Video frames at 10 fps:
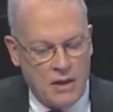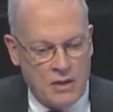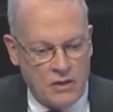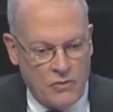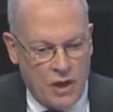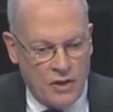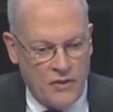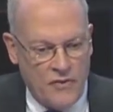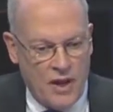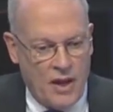
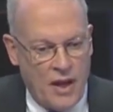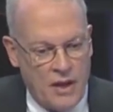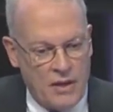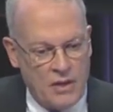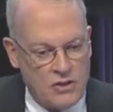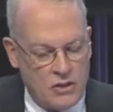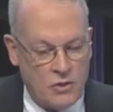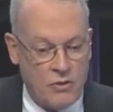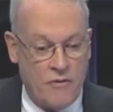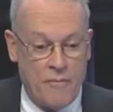instructed the
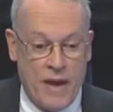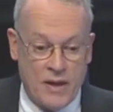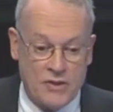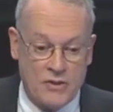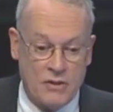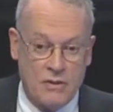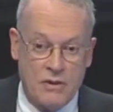Institute of Medicine